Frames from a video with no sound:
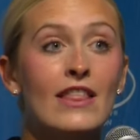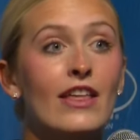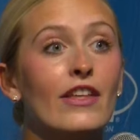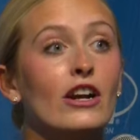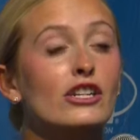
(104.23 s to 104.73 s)

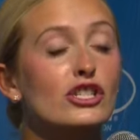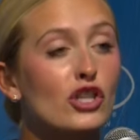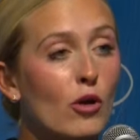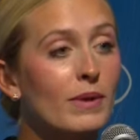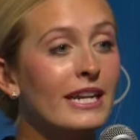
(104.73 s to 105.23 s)
that there are
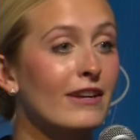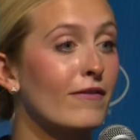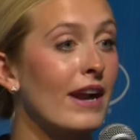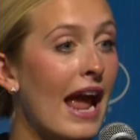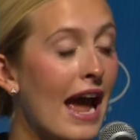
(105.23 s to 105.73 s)
so many
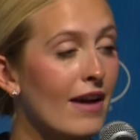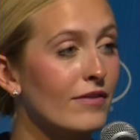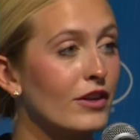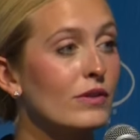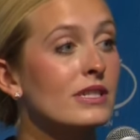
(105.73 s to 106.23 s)
different
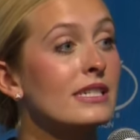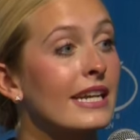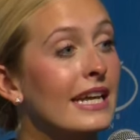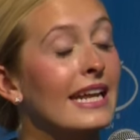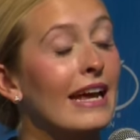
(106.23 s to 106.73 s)
avenues to getting